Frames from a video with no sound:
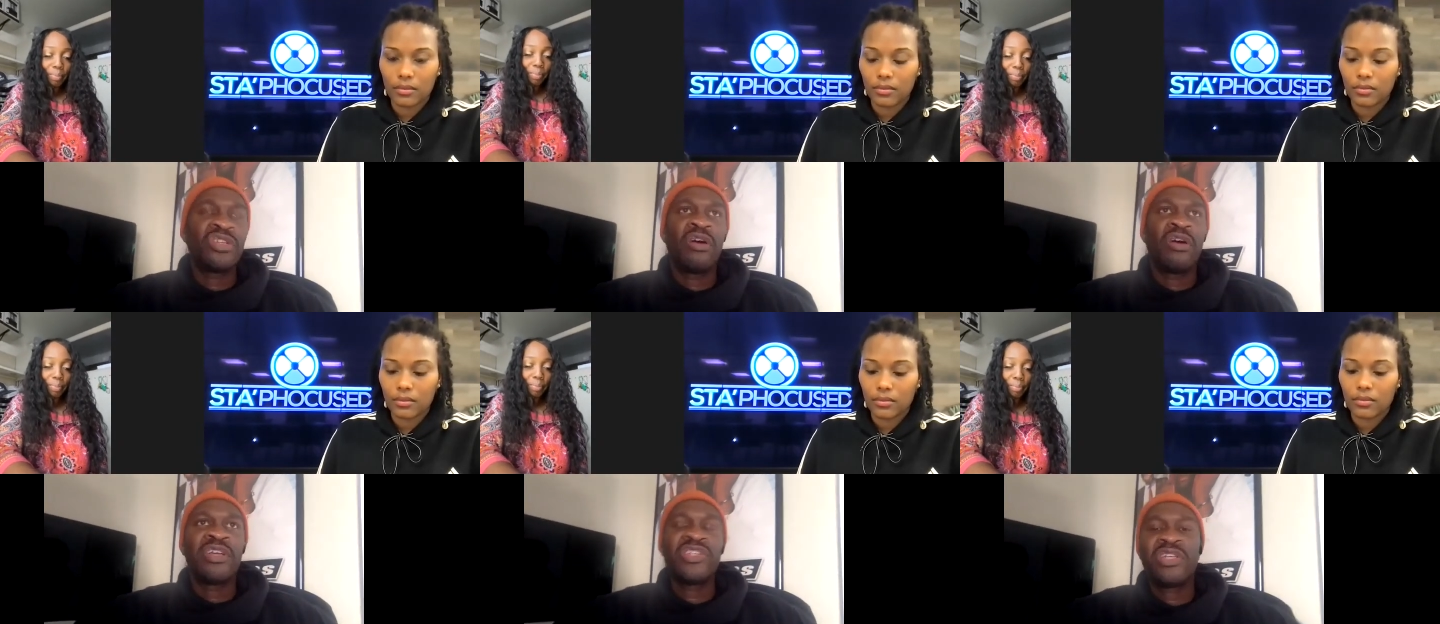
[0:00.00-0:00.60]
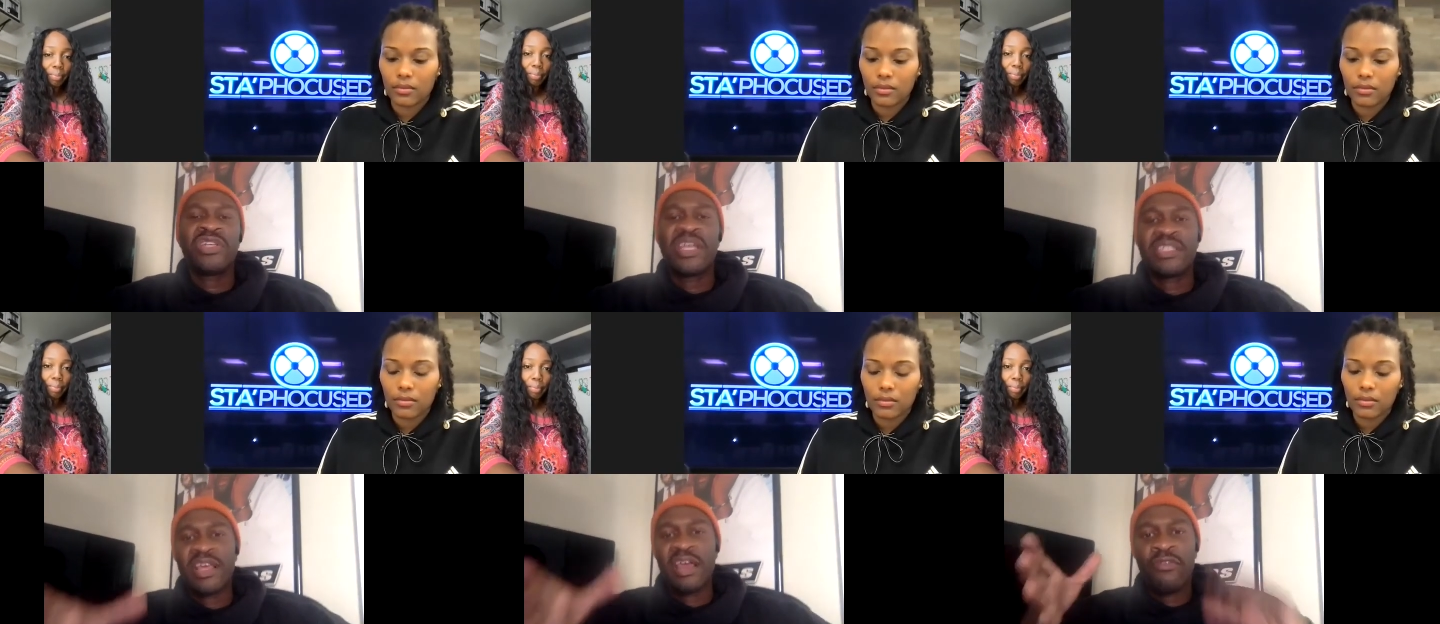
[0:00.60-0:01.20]
Speaker 1: You know, initially I
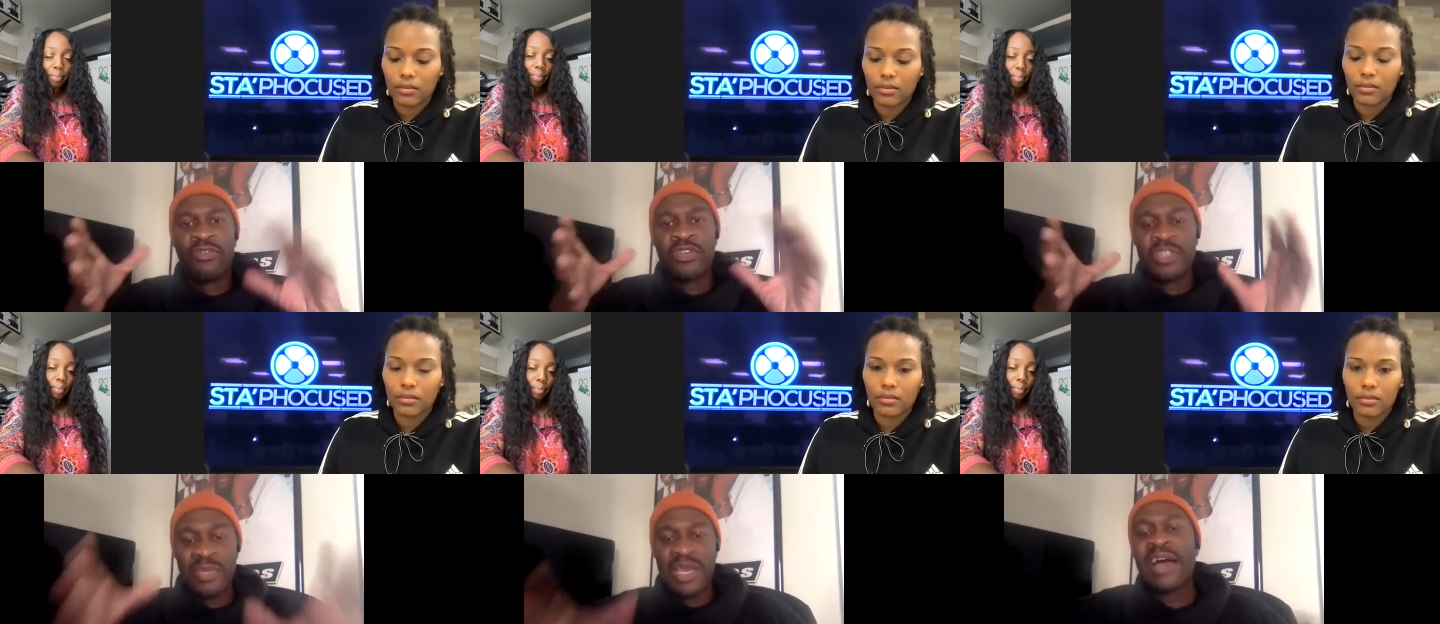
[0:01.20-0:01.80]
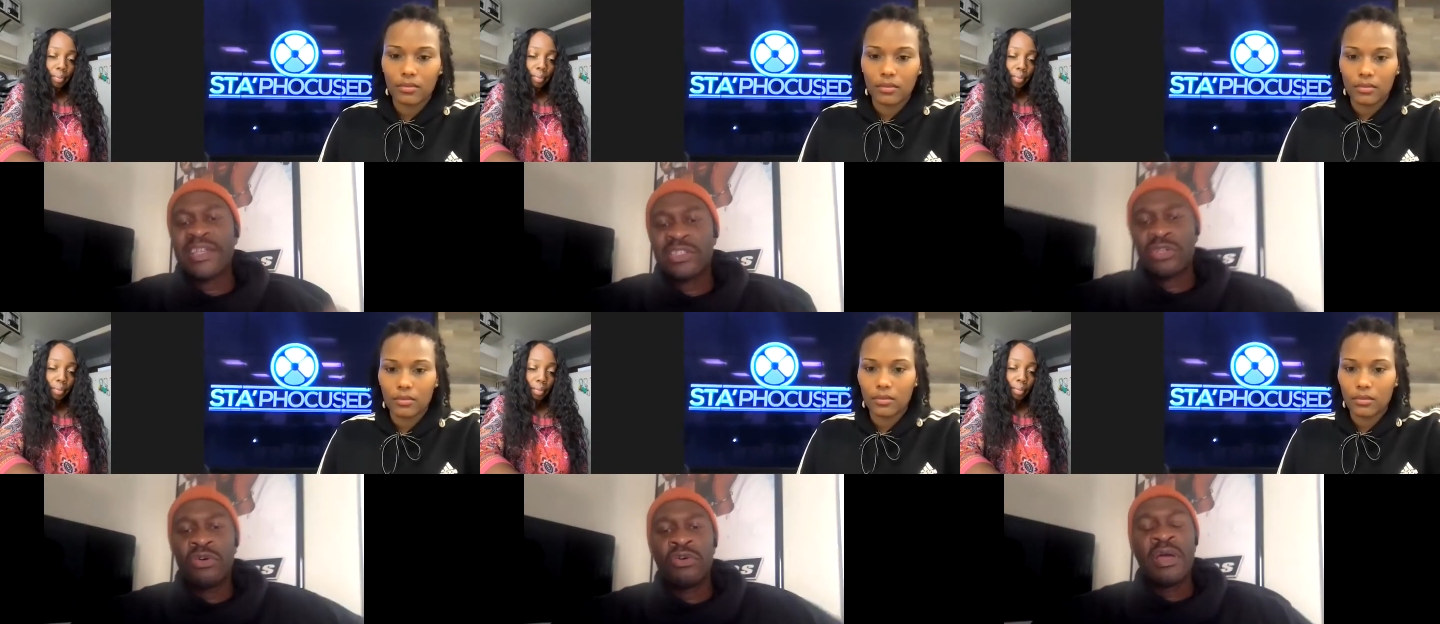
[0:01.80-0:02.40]
set out for it to be high
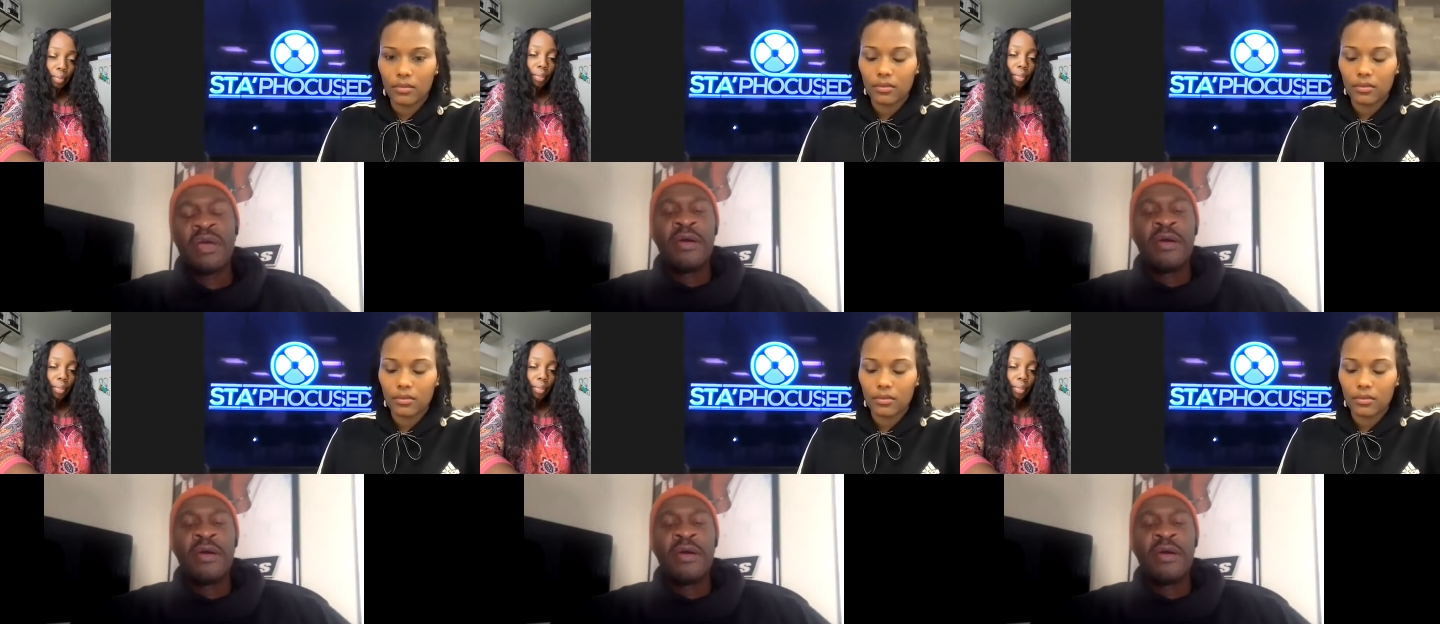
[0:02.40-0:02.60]
school,